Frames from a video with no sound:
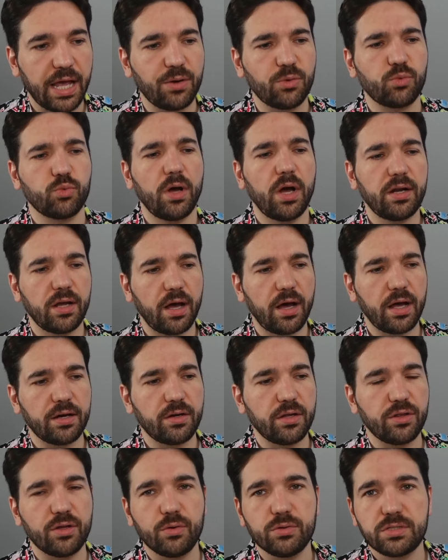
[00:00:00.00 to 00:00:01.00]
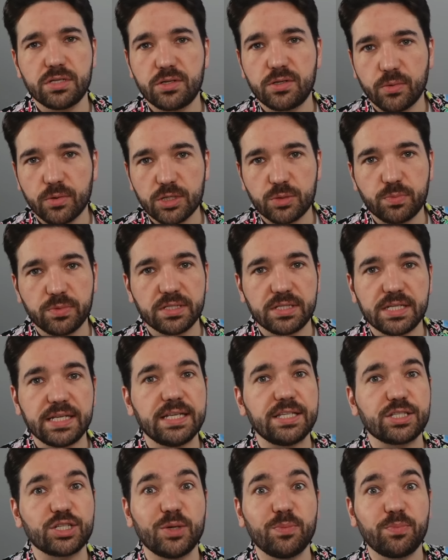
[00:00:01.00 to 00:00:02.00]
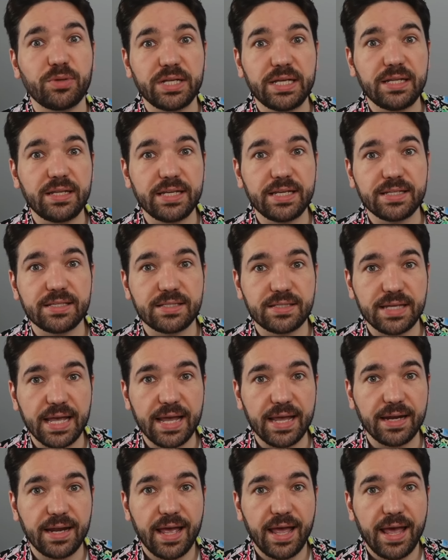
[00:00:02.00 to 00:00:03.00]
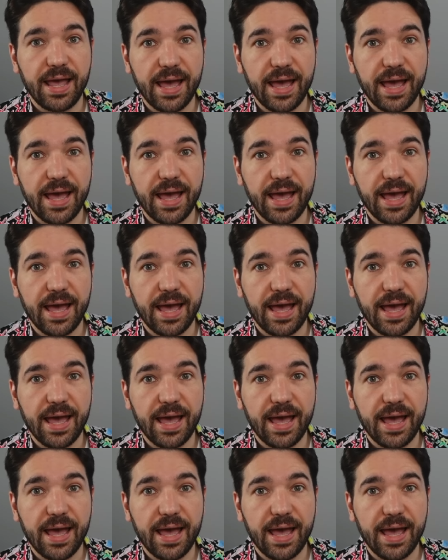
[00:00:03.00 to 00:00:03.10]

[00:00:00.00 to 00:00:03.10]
and run on those endorsements is completely insane,